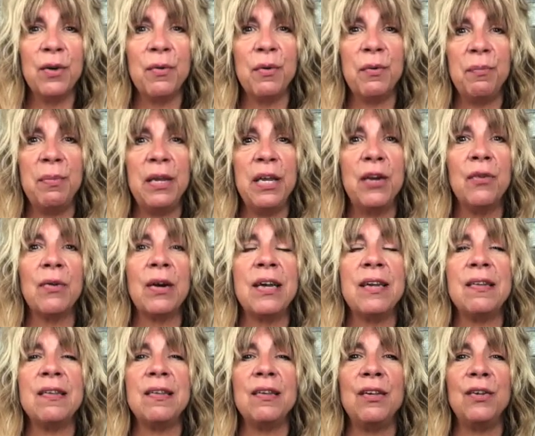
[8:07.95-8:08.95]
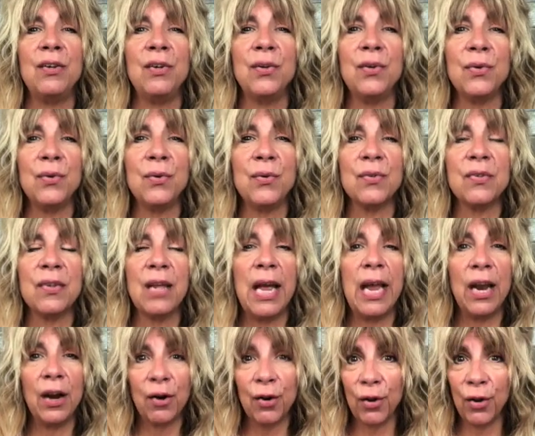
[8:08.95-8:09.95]
it would be great to use
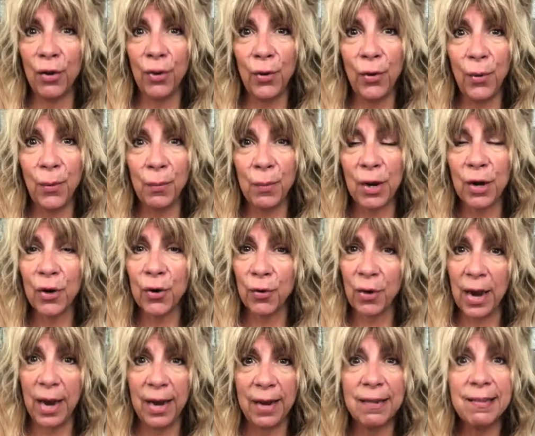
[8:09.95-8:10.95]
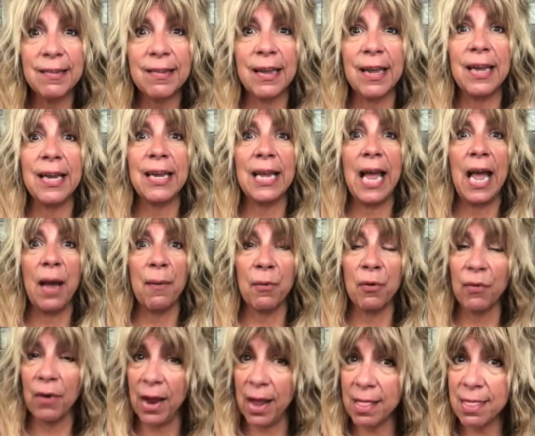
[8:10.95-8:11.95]
heirloom grains like
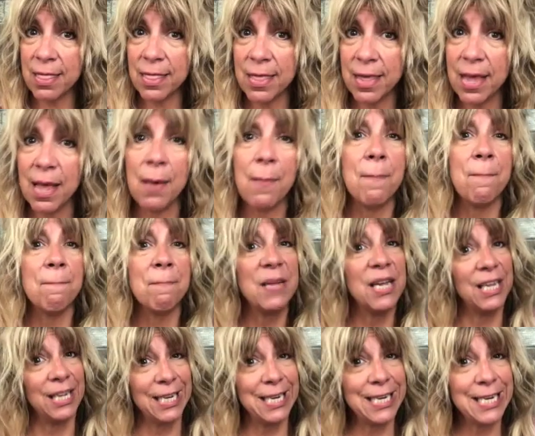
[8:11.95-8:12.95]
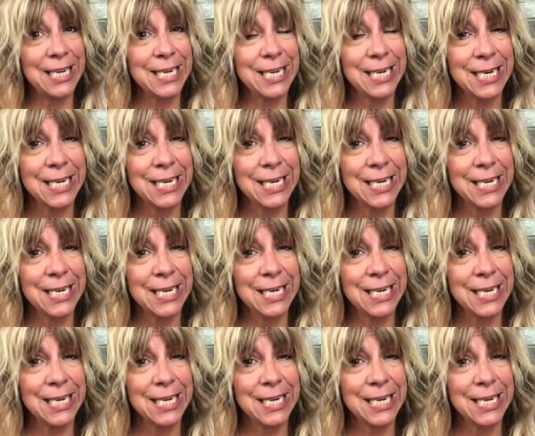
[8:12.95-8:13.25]
amaranth, millet,